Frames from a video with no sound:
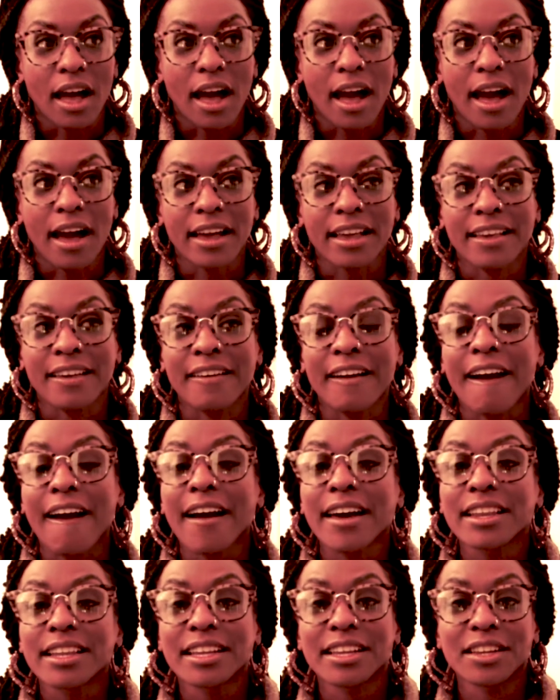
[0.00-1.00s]
I
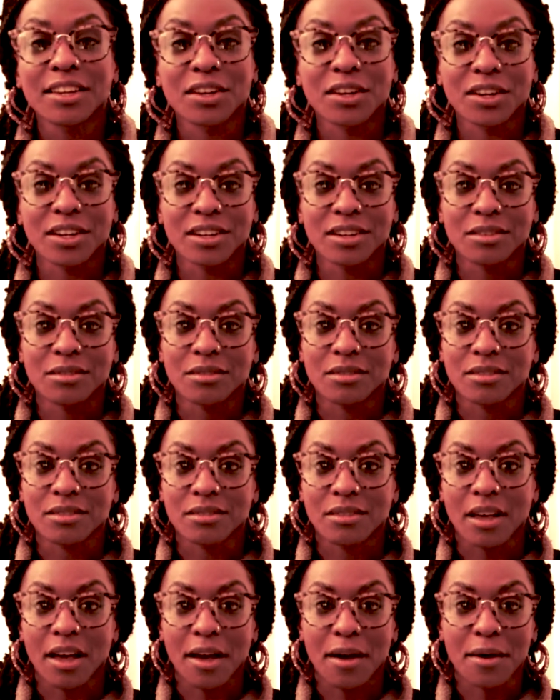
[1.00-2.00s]
got here,
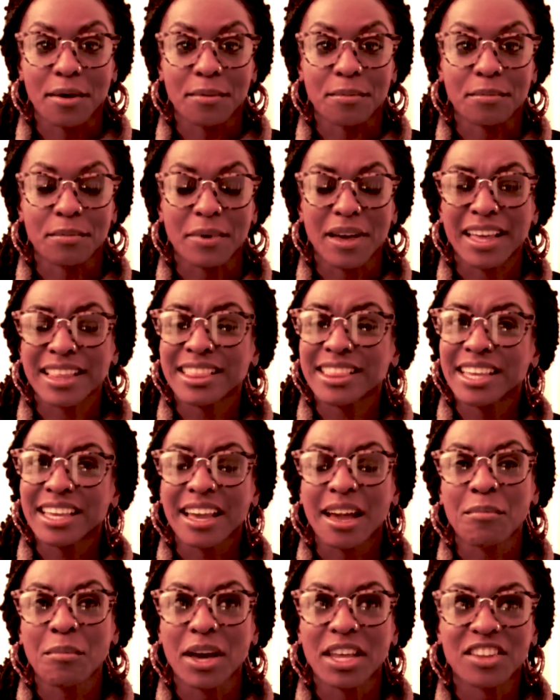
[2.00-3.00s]
I think
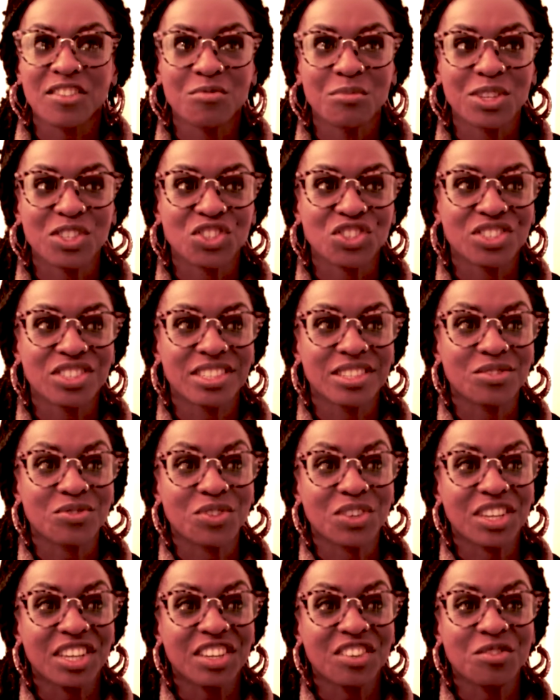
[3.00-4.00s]
I might have mentioned it,
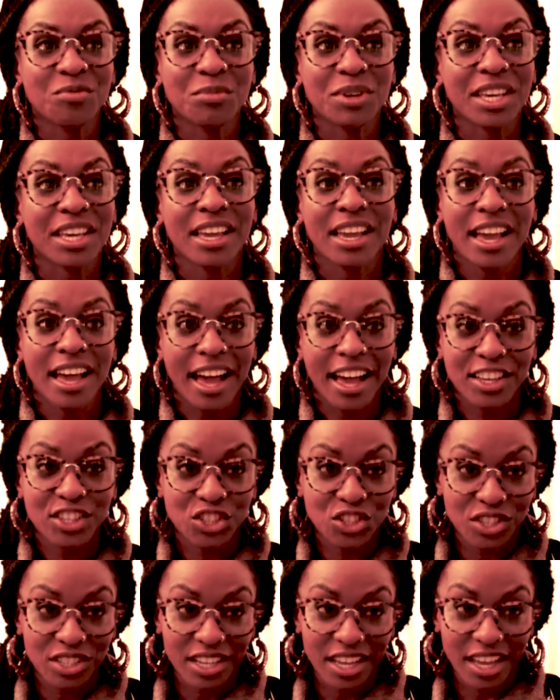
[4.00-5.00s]
forgive me. I
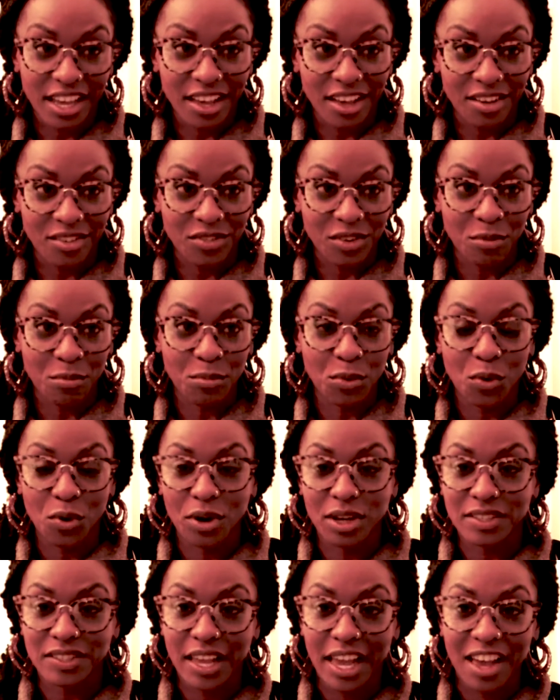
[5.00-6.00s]
should have a
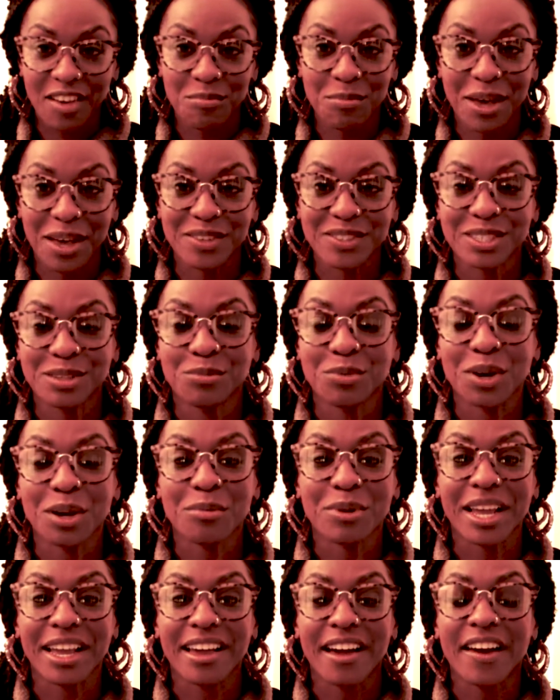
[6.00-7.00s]
board because I have bouncy brain,
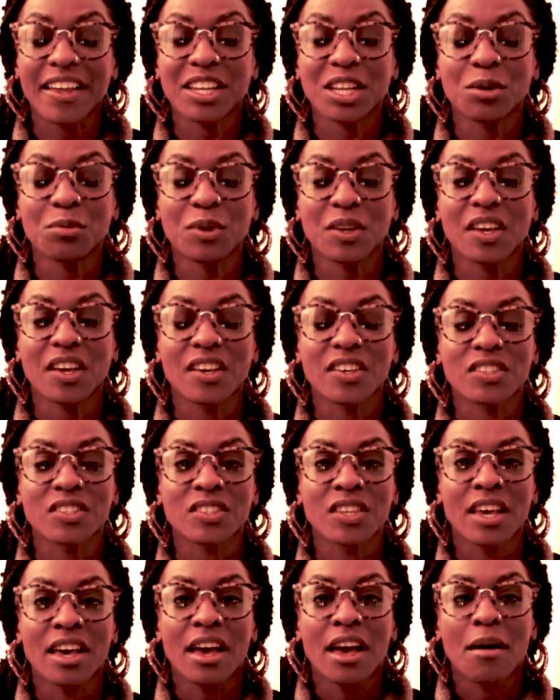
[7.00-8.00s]
but I got here because
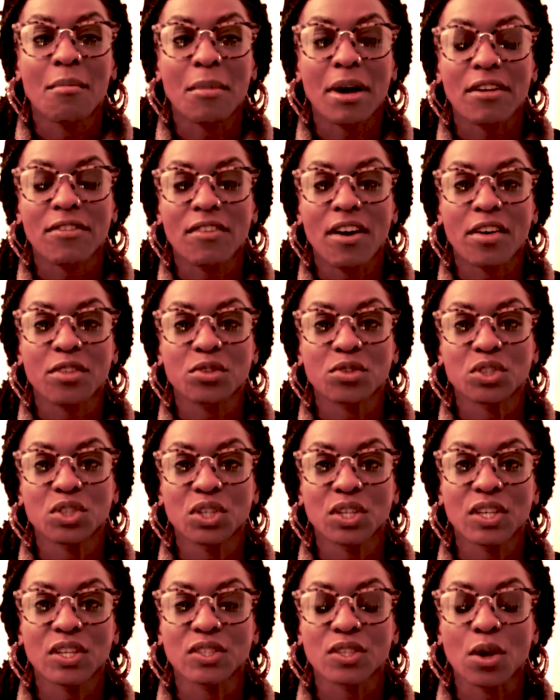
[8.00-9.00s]
my father
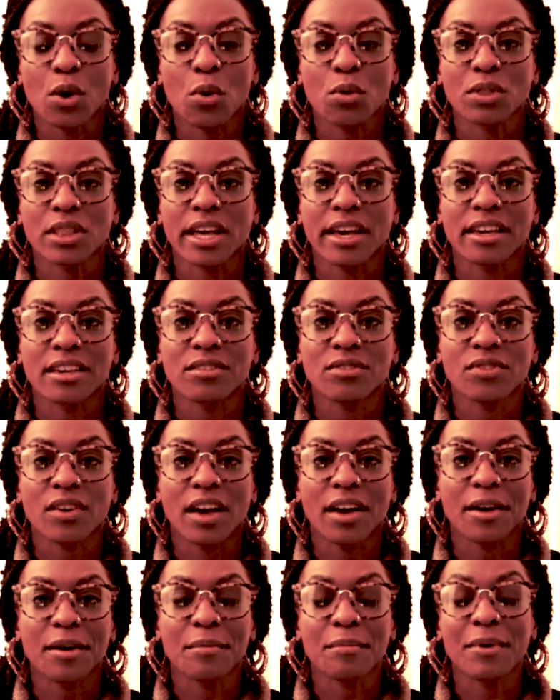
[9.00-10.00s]
took his own life.
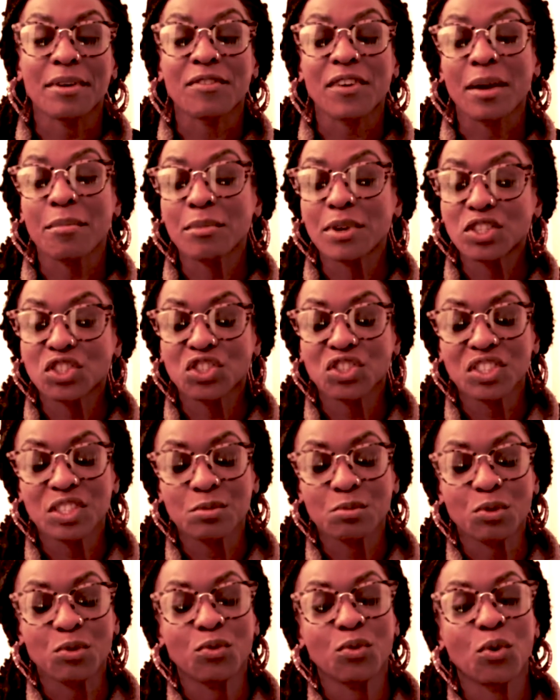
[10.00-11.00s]
If I mentioned this
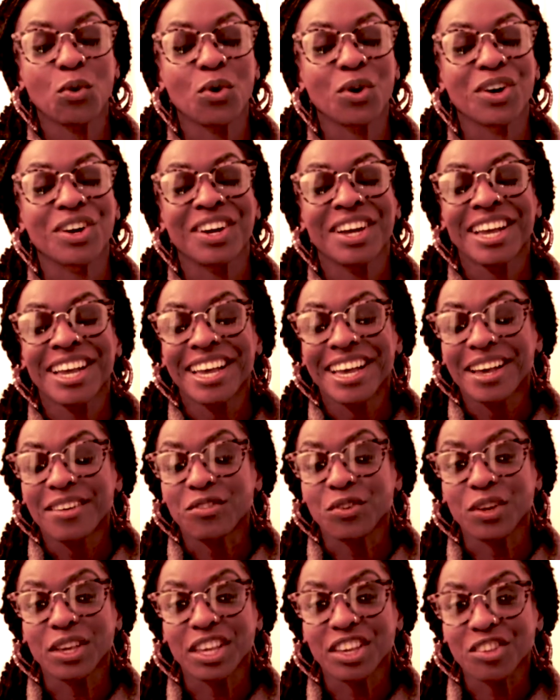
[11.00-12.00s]
before,
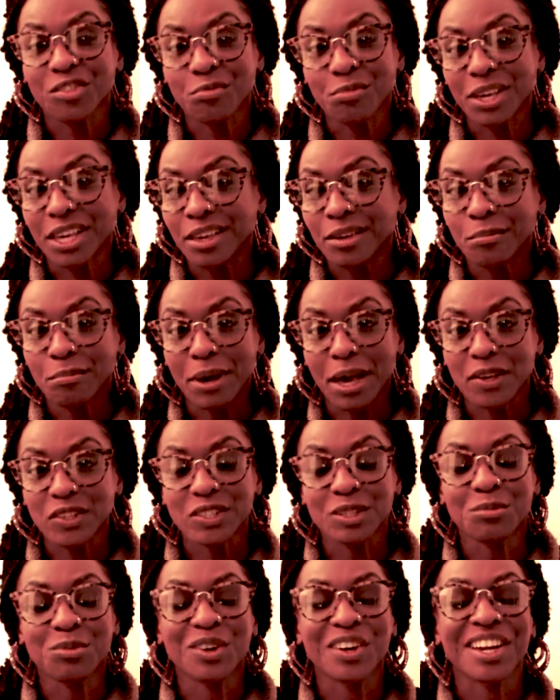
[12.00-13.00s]
forgive me,
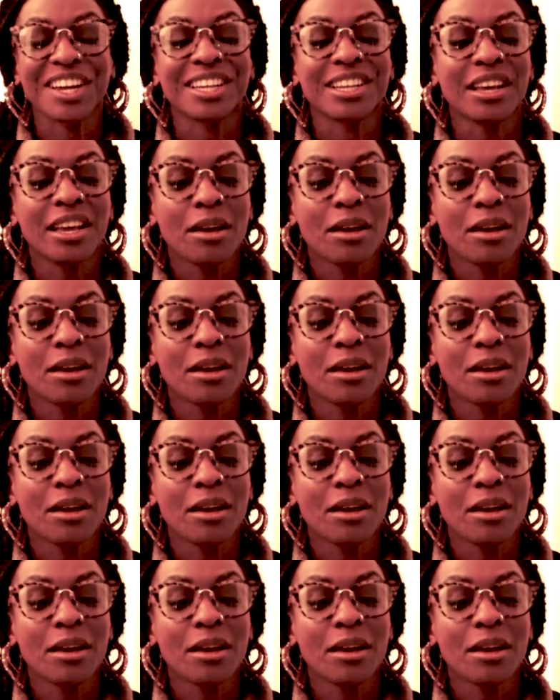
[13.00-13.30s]
bouncy brain.